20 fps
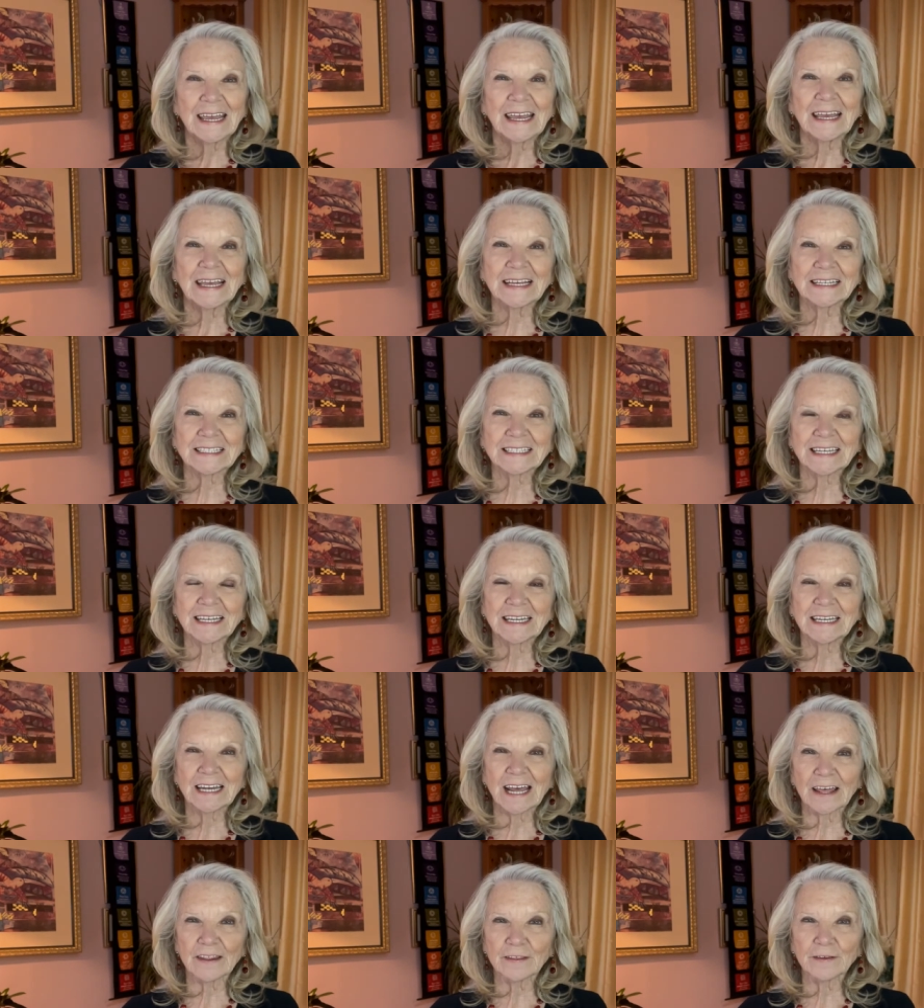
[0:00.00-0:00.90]
it's
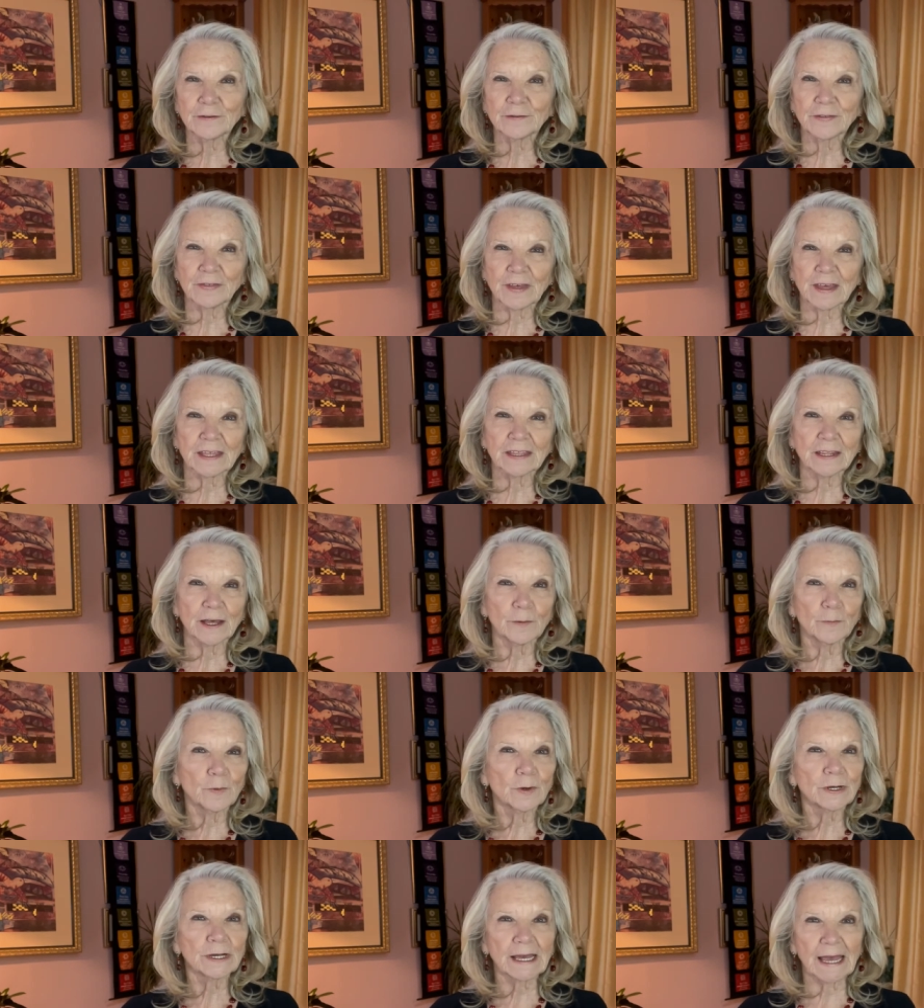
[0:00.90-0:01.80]
another thing that
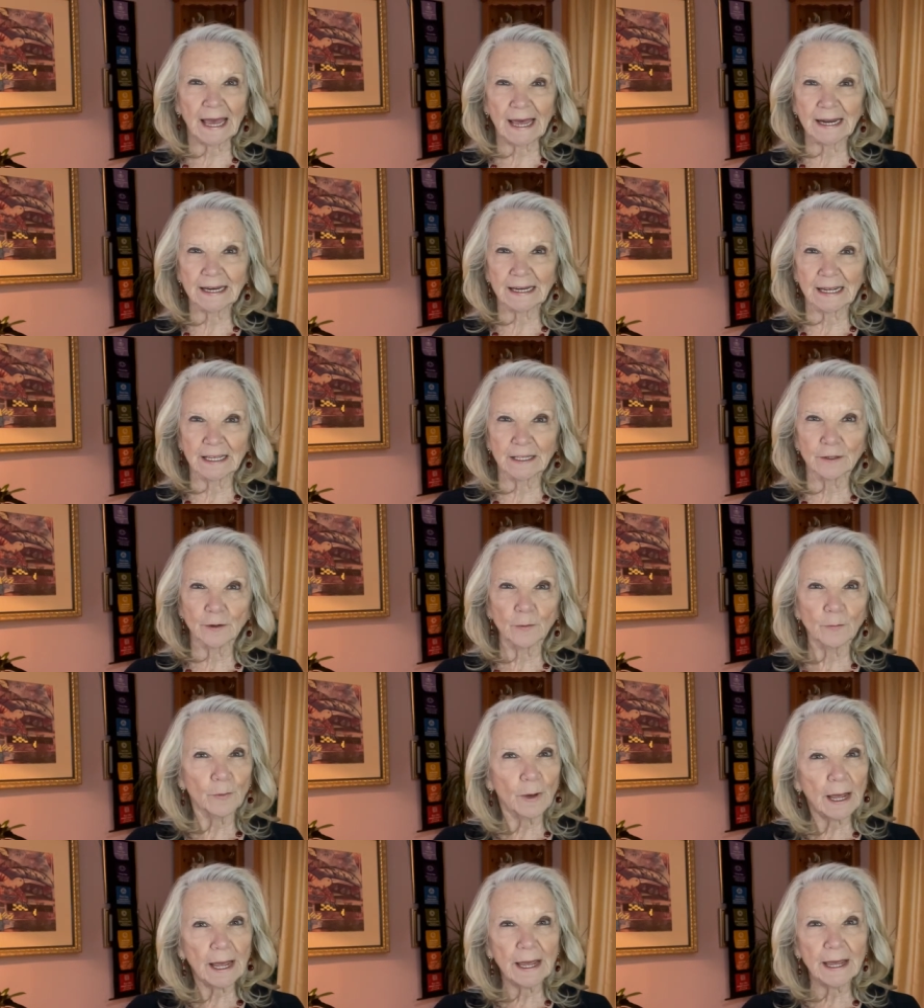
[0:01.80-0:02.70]
will get in the
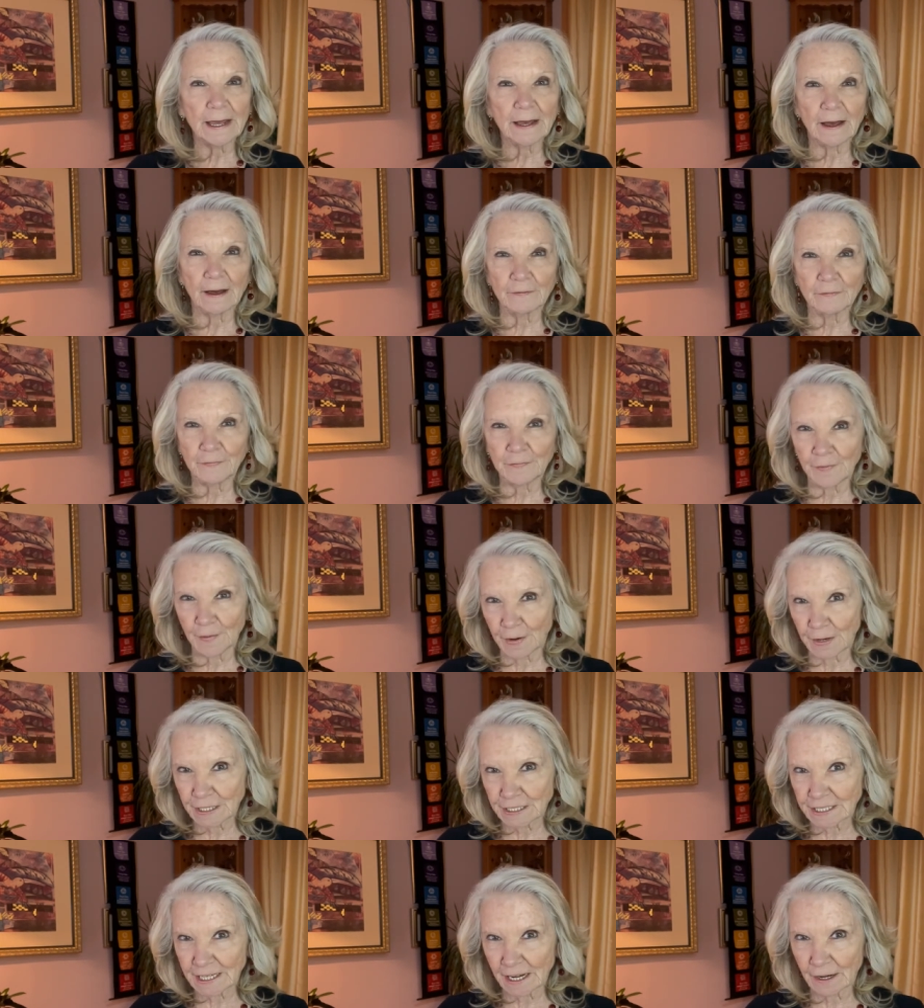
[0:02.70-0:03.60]
way of
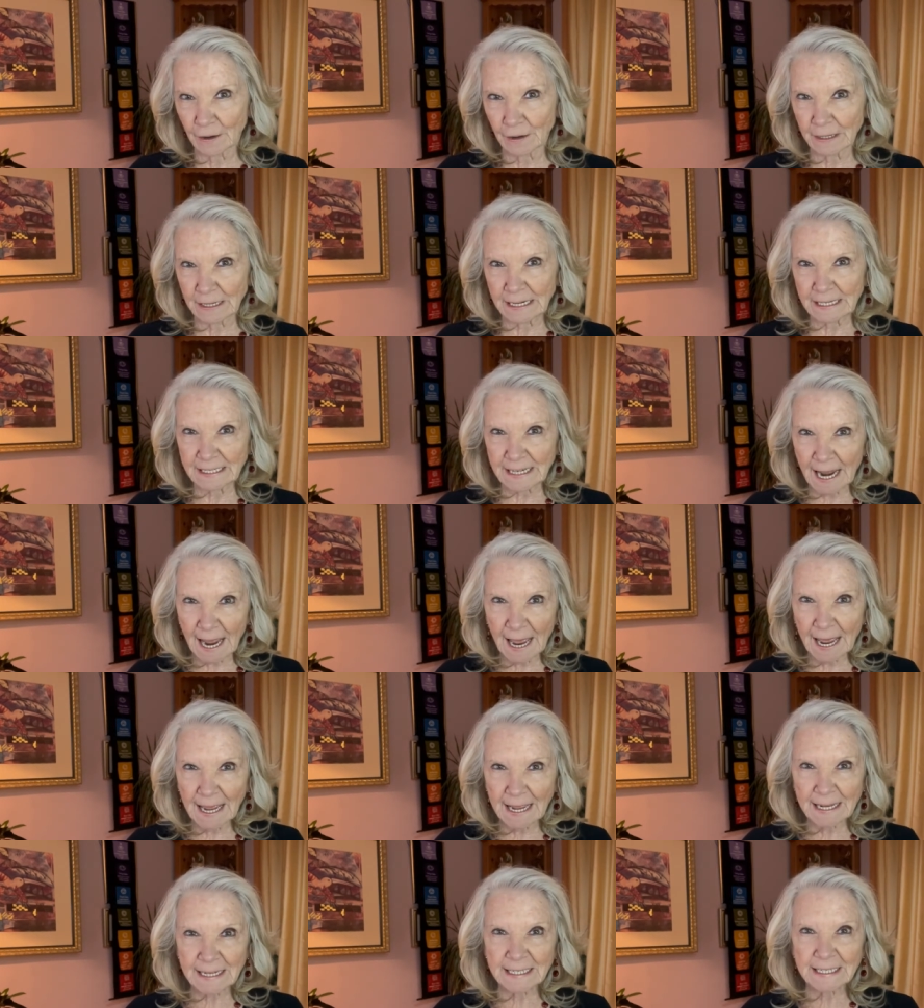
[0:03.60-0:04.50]
focusing on the
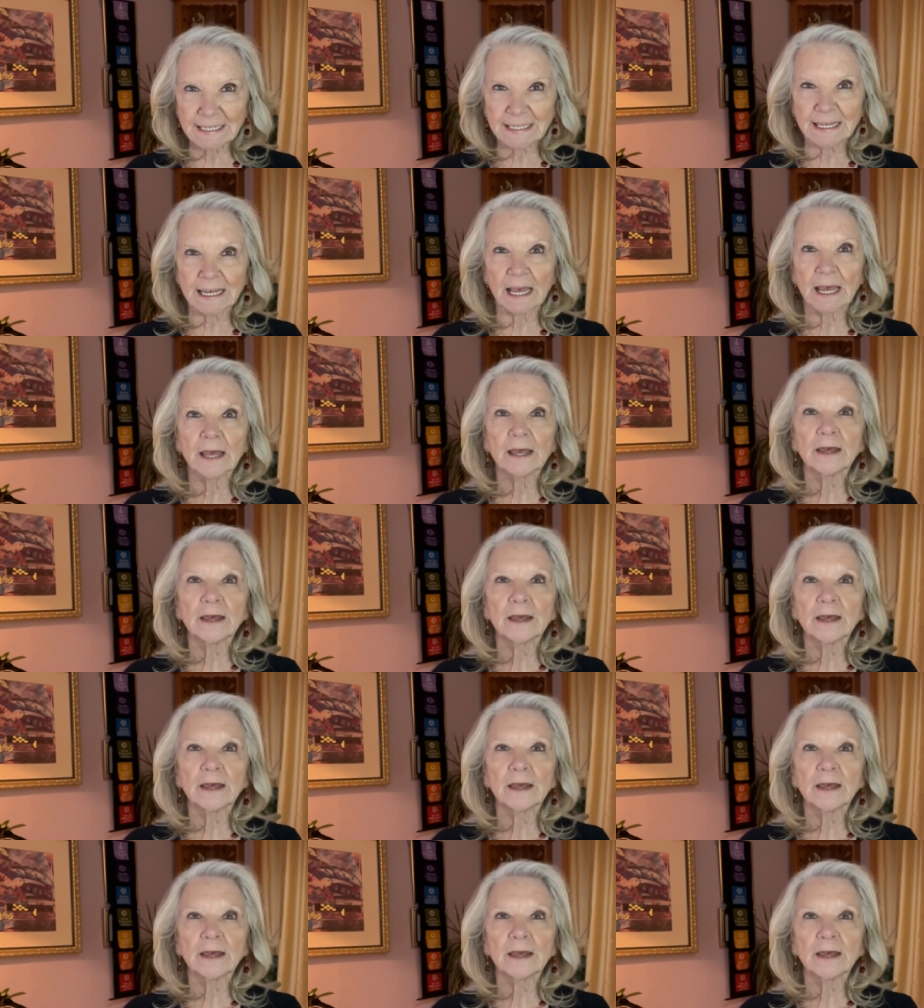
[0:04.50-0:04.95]
task